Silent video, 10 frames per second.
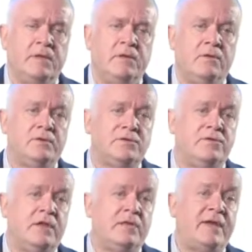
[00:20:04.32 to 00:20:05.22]
Also,
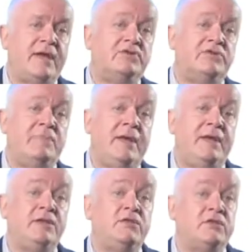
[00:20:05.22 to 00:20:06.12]
the location of the
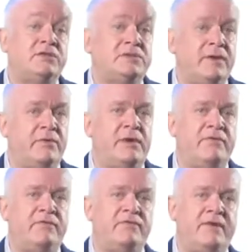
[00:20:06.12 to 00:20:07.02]
pain could also be a
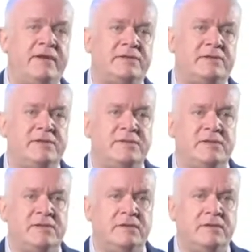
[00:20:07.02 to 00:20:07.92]
relevant factor to
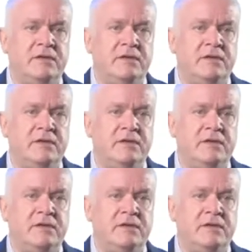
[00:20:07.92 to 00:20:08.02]
consider.